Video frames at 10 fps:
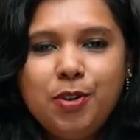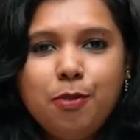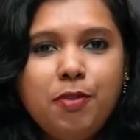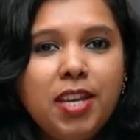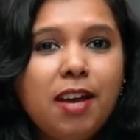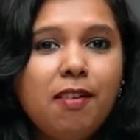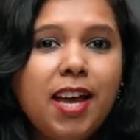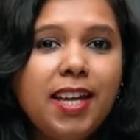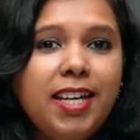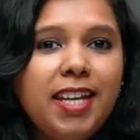We have
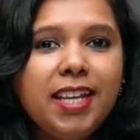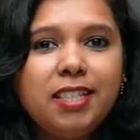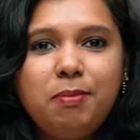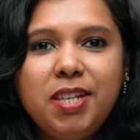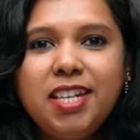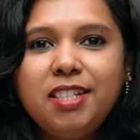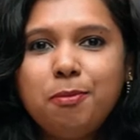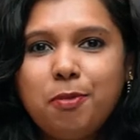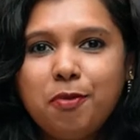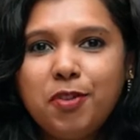highly experienced
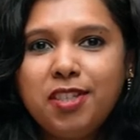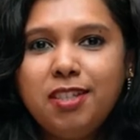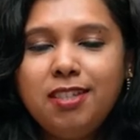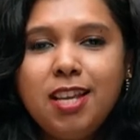professors.